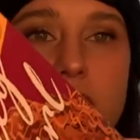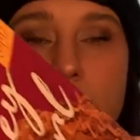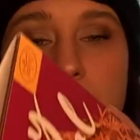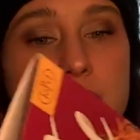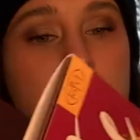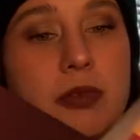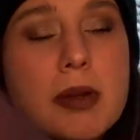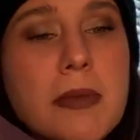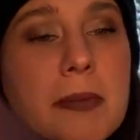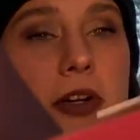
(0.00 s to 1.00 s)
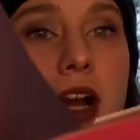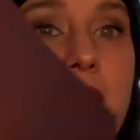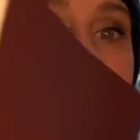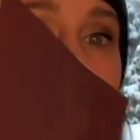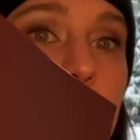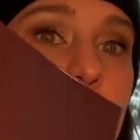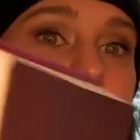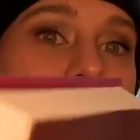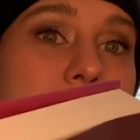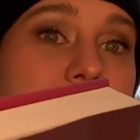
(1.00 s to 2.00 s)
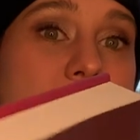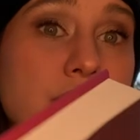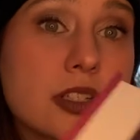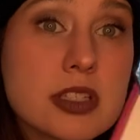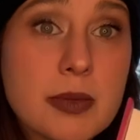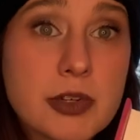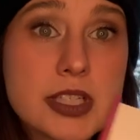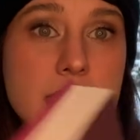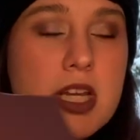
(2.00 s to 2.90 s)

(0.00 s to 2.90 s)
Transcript: if you remember, I don't really pay attention to summaries.